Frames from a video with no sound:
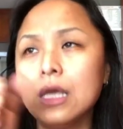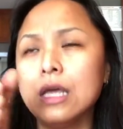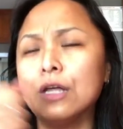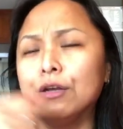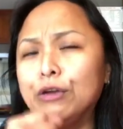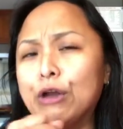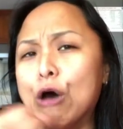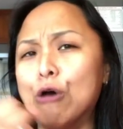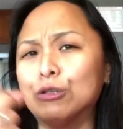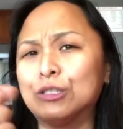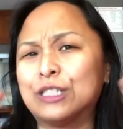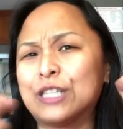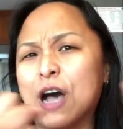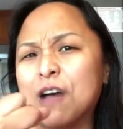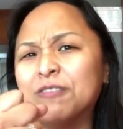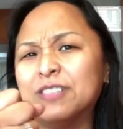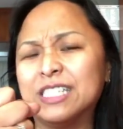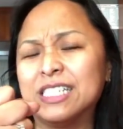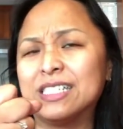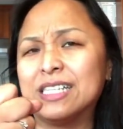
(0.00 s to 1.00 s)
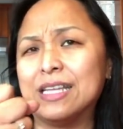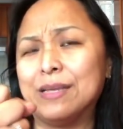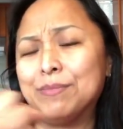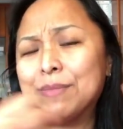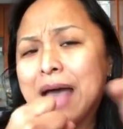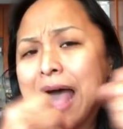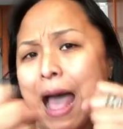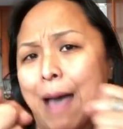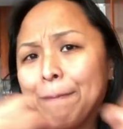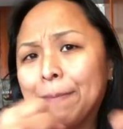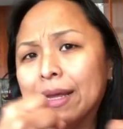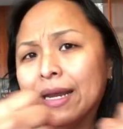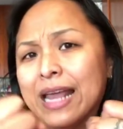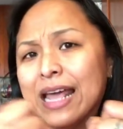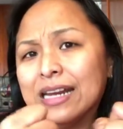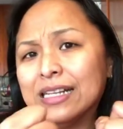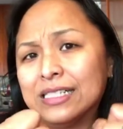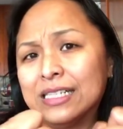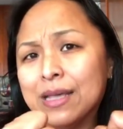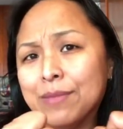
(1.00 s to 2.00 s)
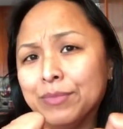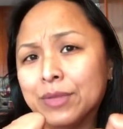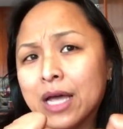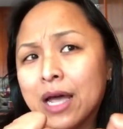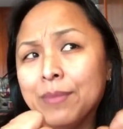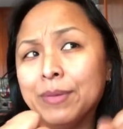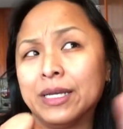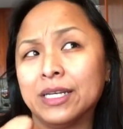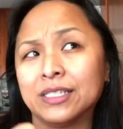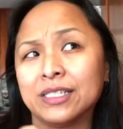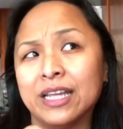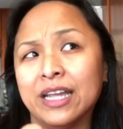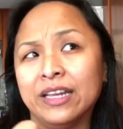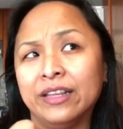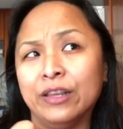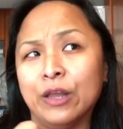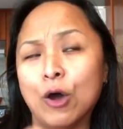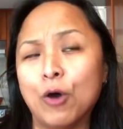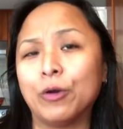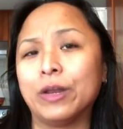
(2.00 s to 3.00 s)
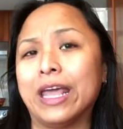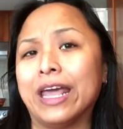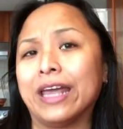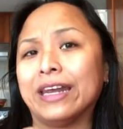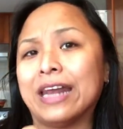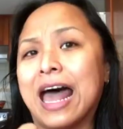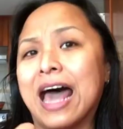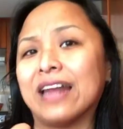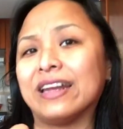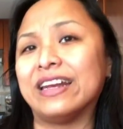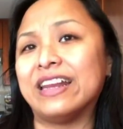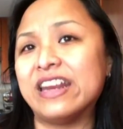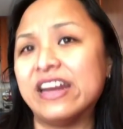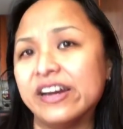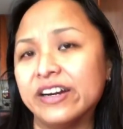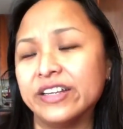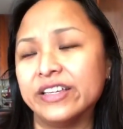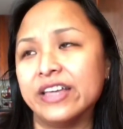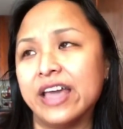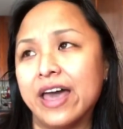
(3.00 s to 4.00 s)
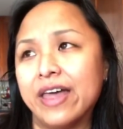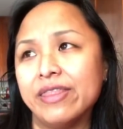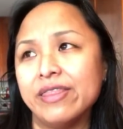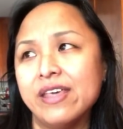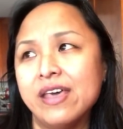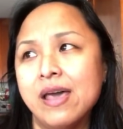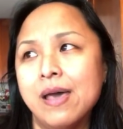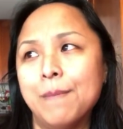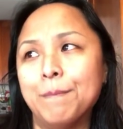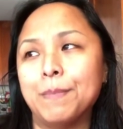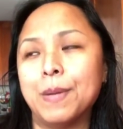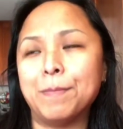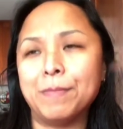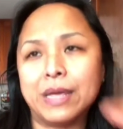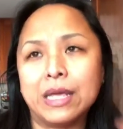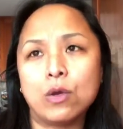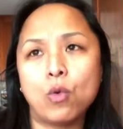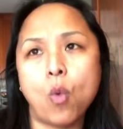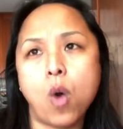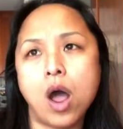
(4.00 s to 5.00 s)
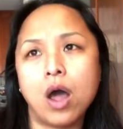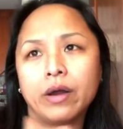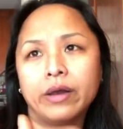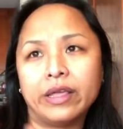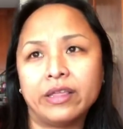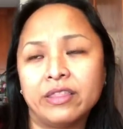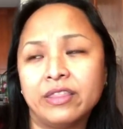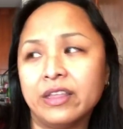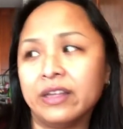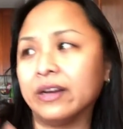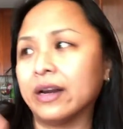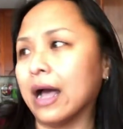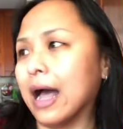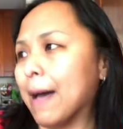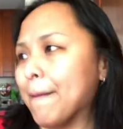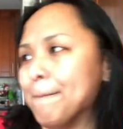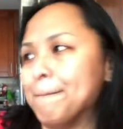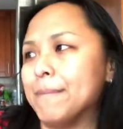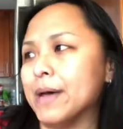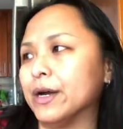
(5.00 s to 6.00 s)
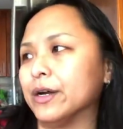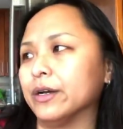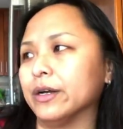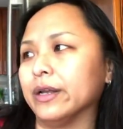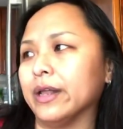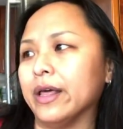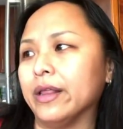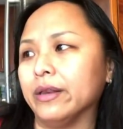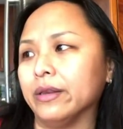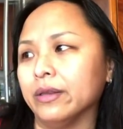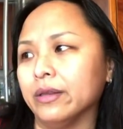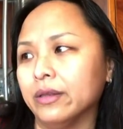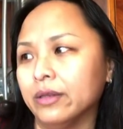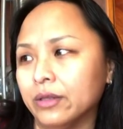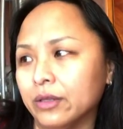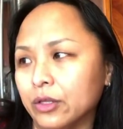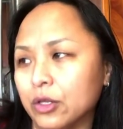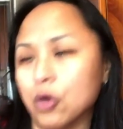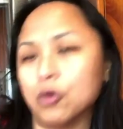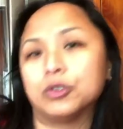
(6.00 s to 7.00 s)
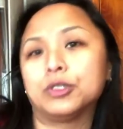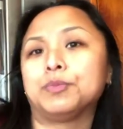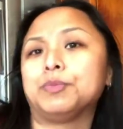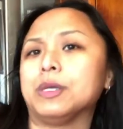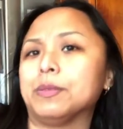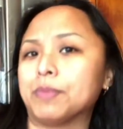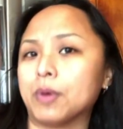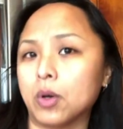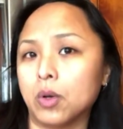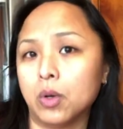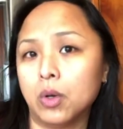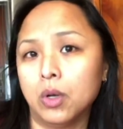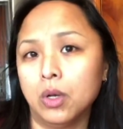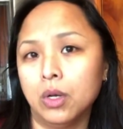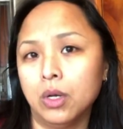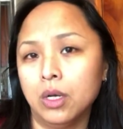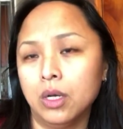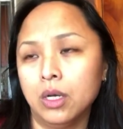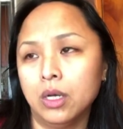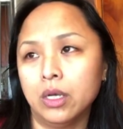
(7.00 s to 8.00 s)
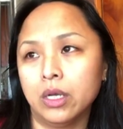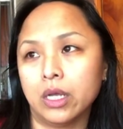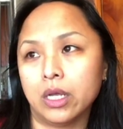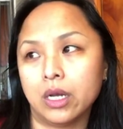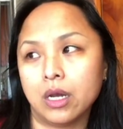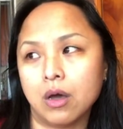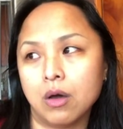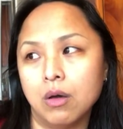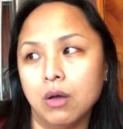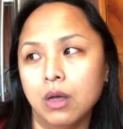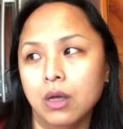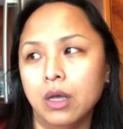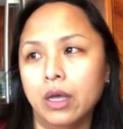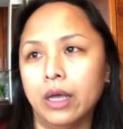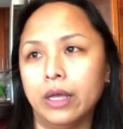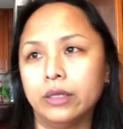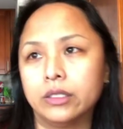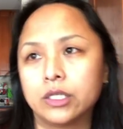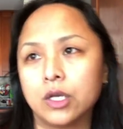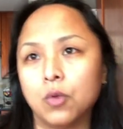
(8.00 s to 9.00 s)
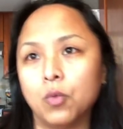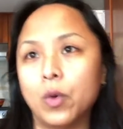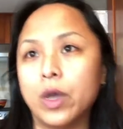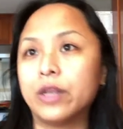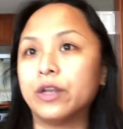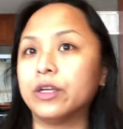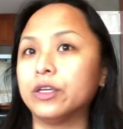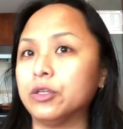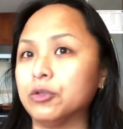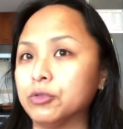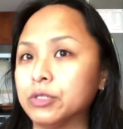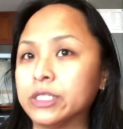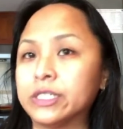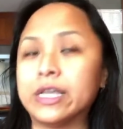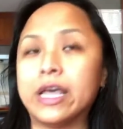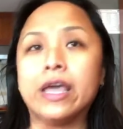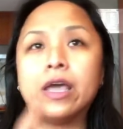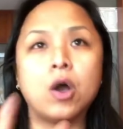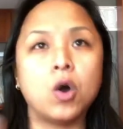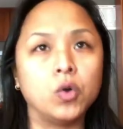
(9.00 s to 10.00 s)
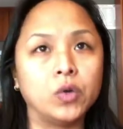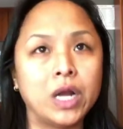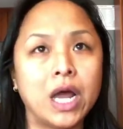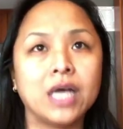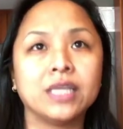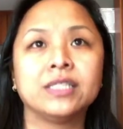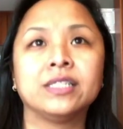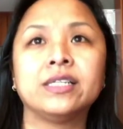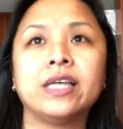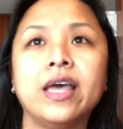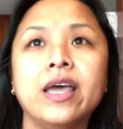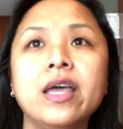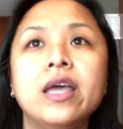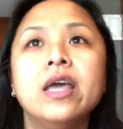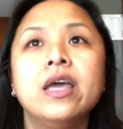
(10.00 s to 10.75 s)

low self-esteem happen at the same time because they know they are not there yet. But meanwhile, they think I'm better than those people, So whether you say or not say,